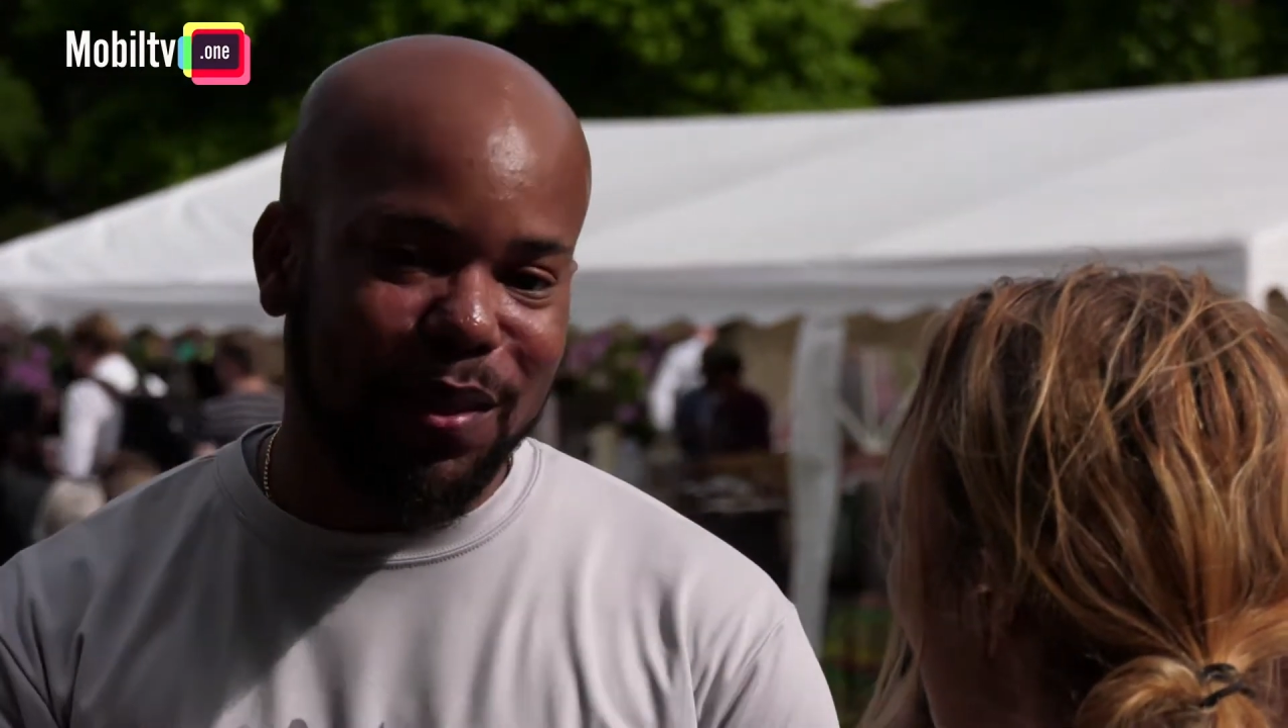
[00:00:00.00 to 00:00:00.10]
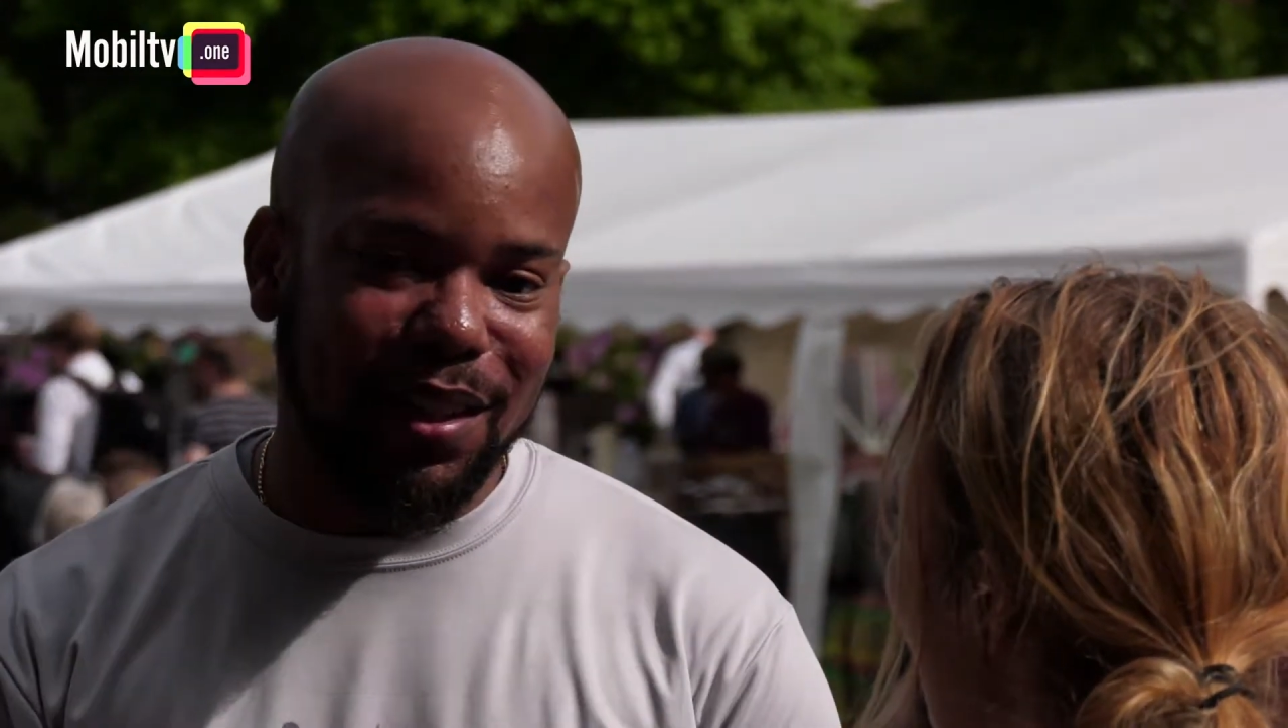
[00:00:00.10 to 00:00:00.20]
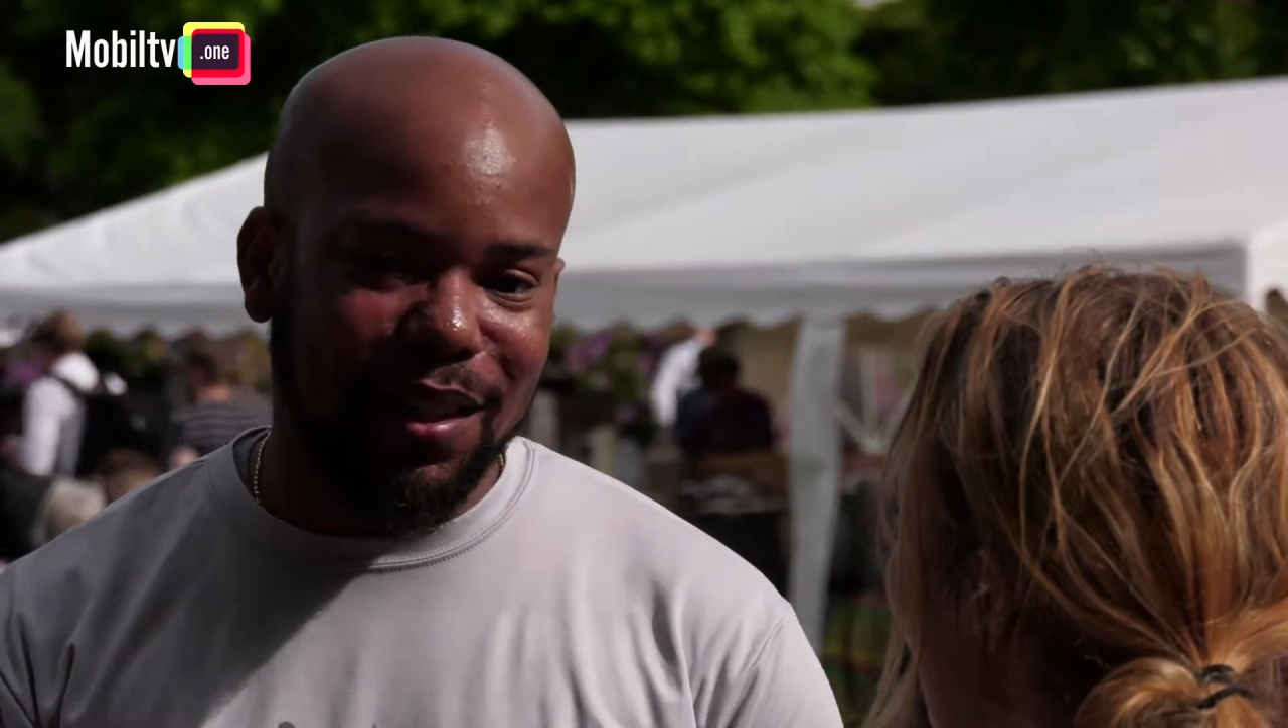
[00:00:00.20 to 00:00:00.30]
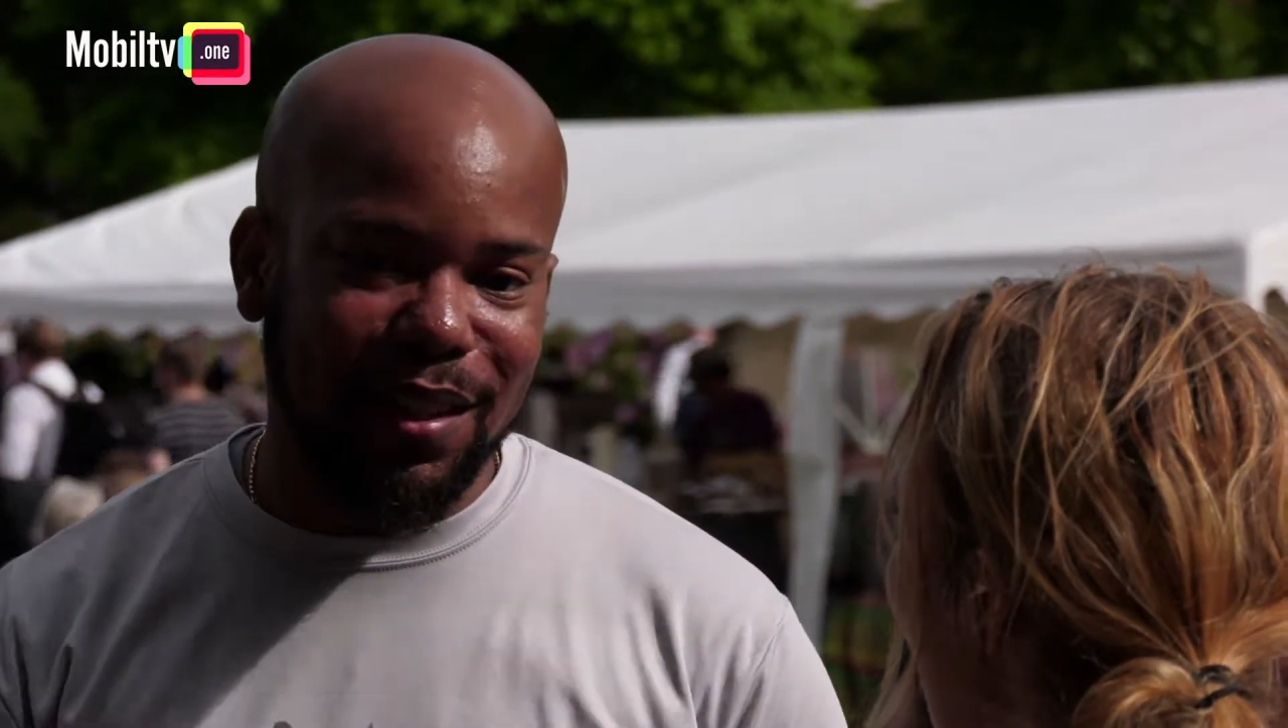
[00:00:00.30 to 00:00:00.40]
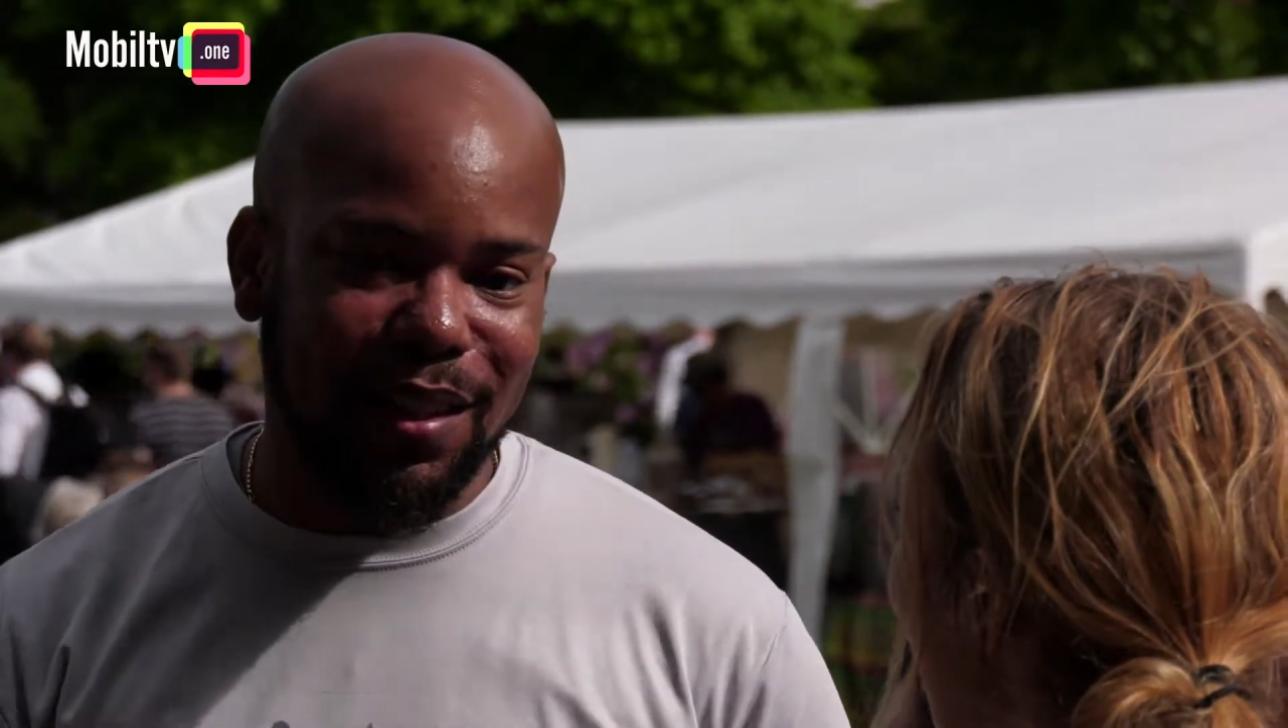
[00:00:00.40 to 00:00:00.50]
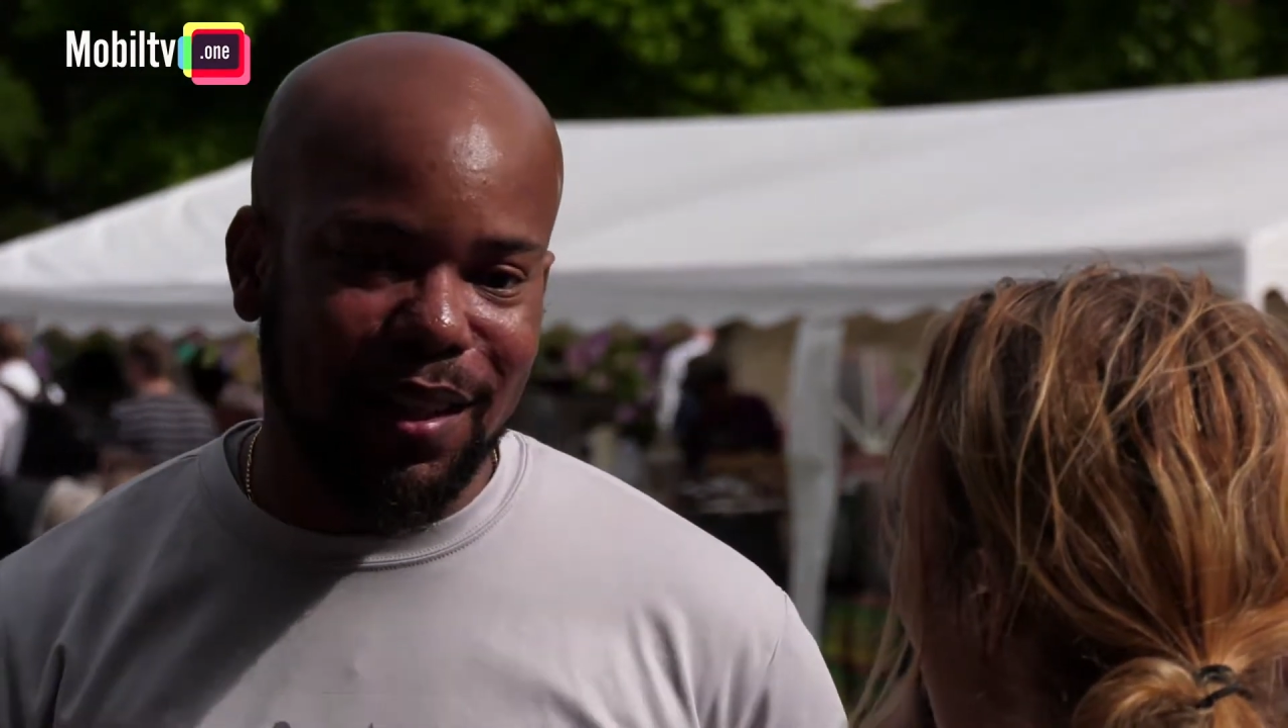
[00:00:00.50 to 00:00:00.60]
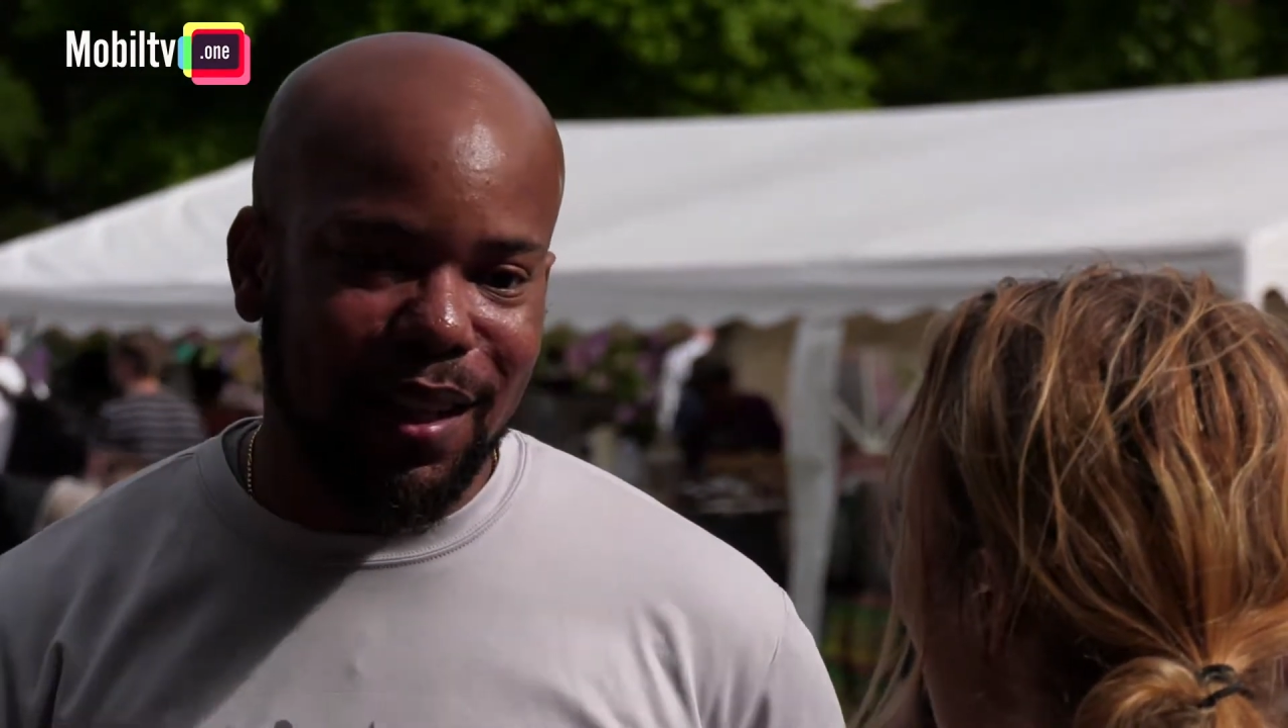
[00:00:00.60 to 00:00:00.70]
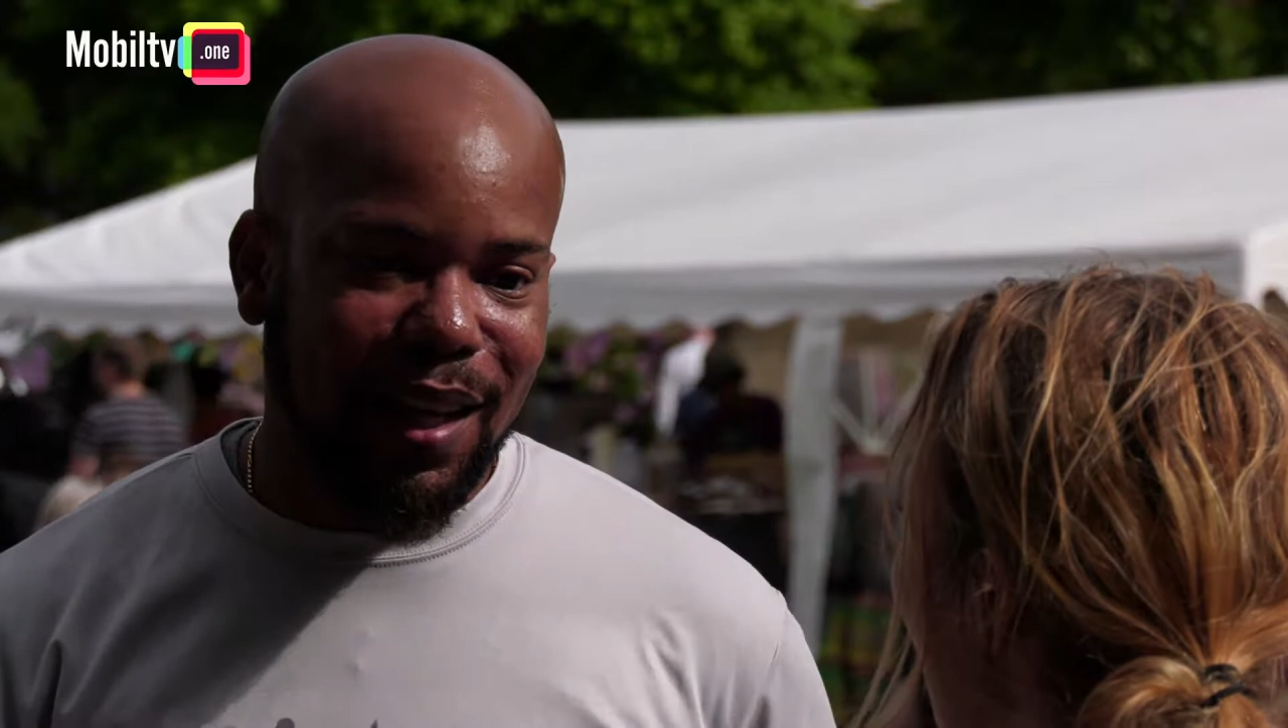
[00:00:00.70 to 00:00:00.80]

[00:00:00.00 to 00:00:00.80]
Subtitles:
the